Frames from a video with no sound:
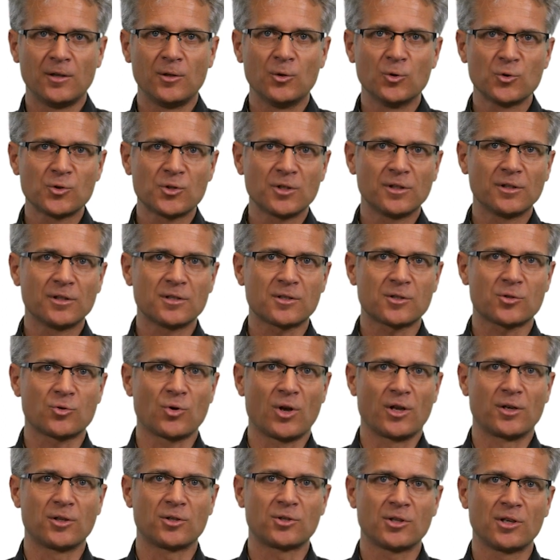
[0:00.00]
Using this
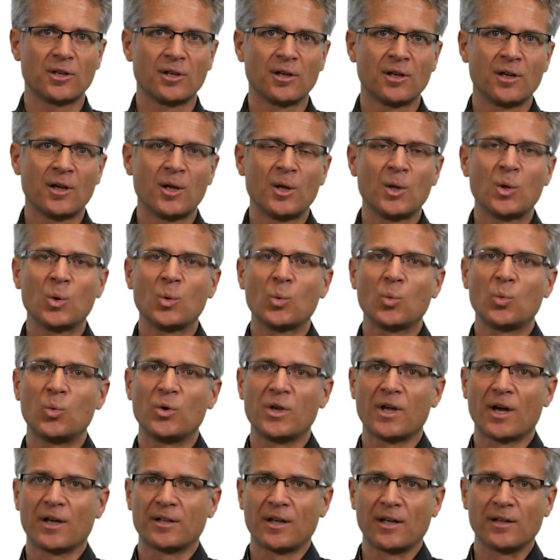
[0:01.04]
strategy,
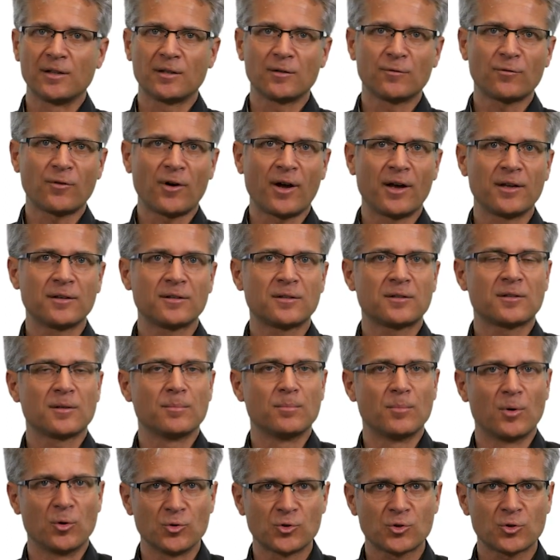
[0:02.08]
we identified the
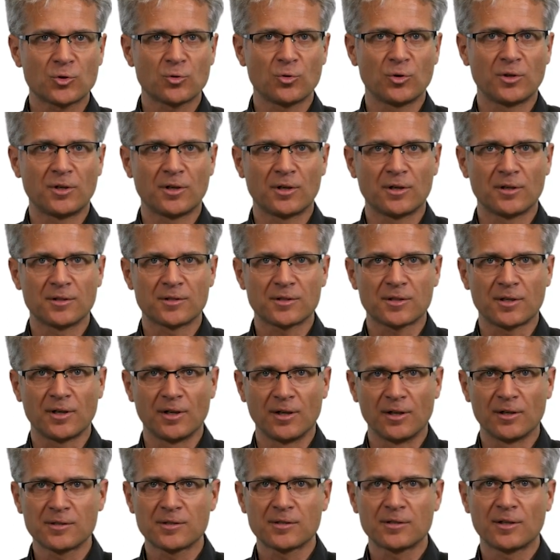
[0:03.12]
most critical
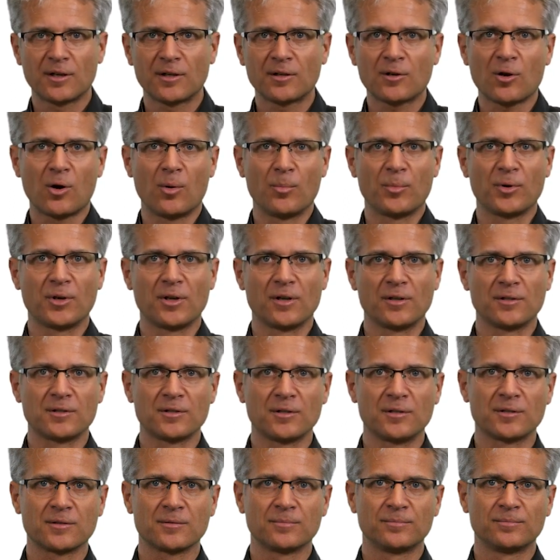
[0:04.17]
skills and
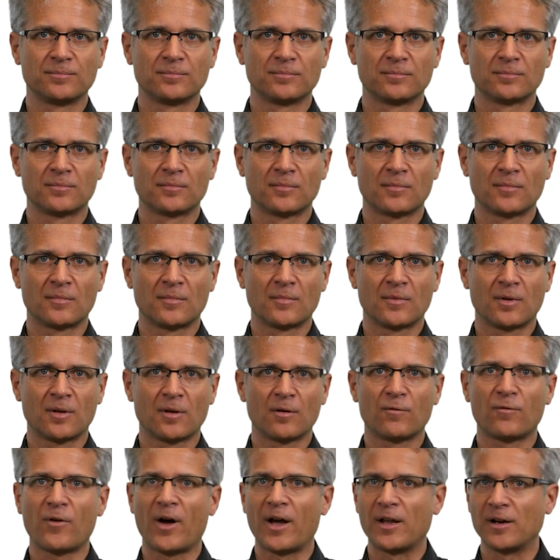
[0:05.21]
competences.
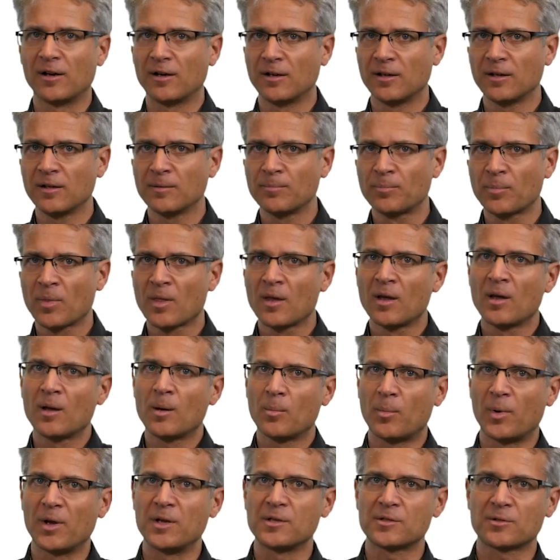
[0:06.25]
Finally,
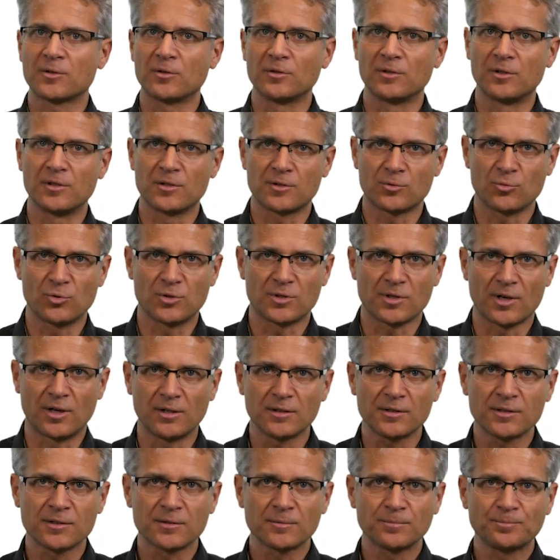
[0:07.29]
based on these
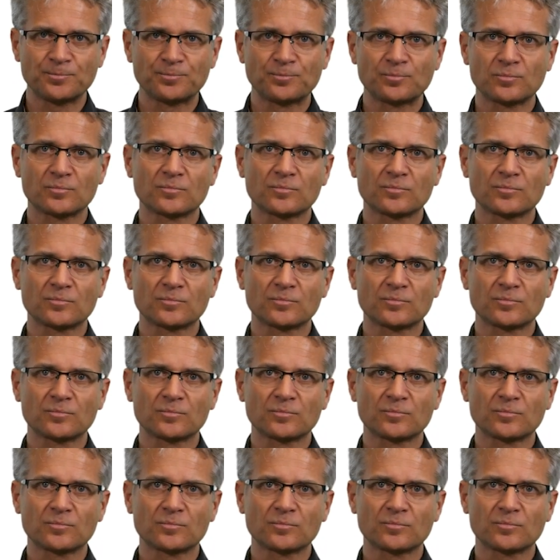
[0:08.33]
results,